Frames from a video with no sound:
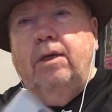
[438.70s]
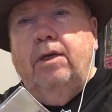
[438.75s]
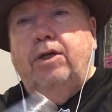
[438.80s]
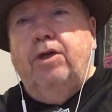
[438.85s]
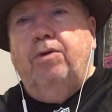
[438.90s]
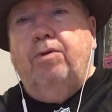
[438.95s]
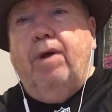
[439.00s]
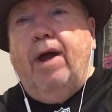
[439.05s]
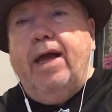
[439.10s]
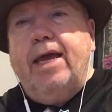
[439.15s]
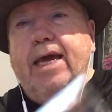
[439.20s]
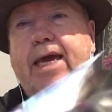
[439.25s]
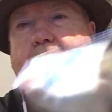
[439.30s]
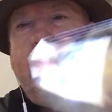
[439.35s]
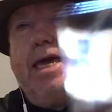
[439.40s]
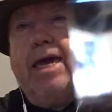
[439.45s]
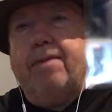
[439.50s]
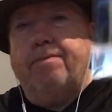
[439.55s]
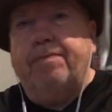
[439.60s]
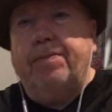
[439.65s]
Uriah
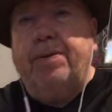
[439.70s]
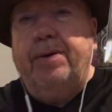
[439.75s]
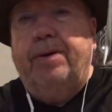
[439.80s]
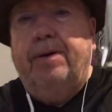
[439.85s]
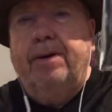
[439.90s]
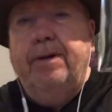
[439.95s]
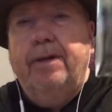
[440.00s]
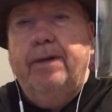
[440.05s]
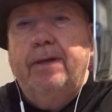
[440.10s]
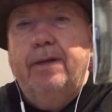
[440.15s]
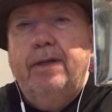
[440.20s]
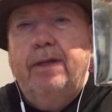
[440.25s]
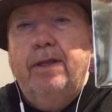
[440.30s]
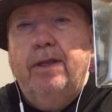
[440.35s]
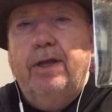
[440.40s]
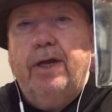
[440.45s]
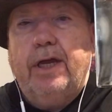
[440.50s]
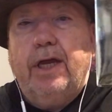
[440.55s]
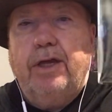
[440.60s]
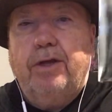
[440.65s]
Heep.
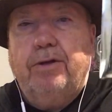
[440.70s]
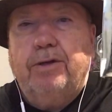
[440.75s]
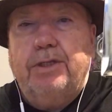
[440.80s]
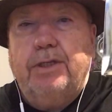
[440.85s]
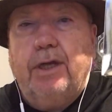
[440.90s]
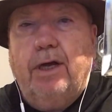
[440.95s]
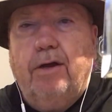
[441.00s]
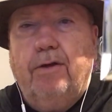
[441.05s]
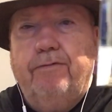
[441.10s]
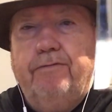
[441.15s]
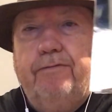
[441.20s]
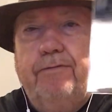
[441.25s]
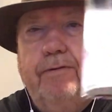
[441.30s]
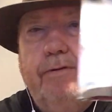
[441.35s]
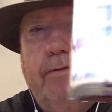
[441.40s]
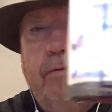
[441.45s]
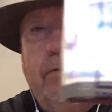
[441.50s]
Look at yourself.